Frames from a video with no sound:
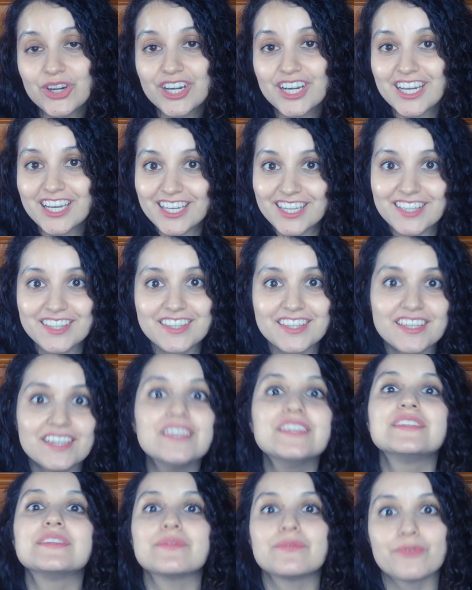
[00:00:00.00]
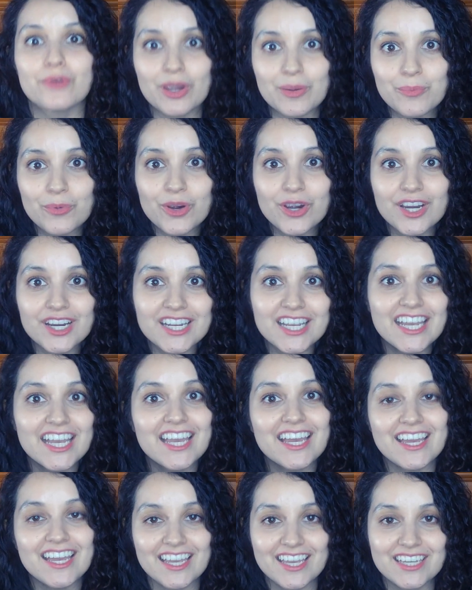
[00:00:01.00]
in this framework
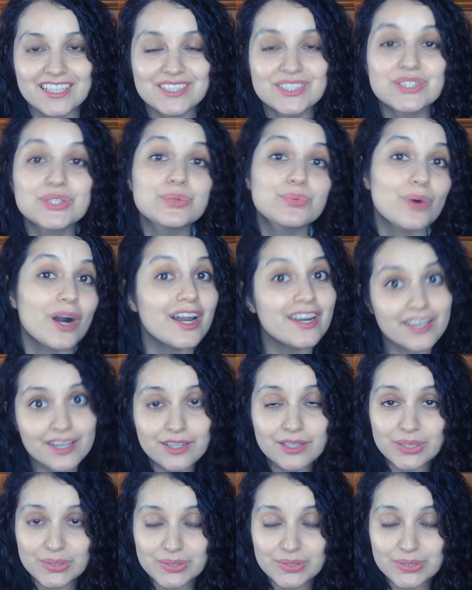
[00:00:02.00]
is to include